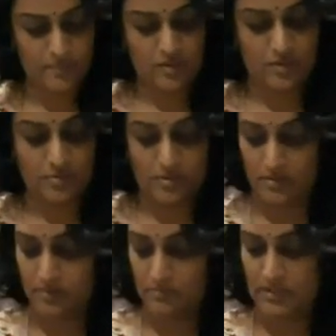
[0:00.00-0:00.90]
so
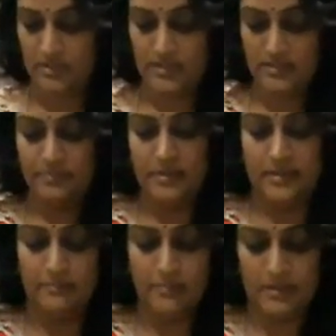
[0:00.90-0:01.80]
it says
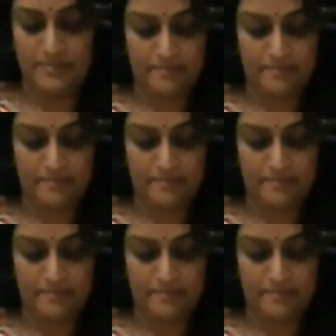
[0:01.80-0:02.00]
brim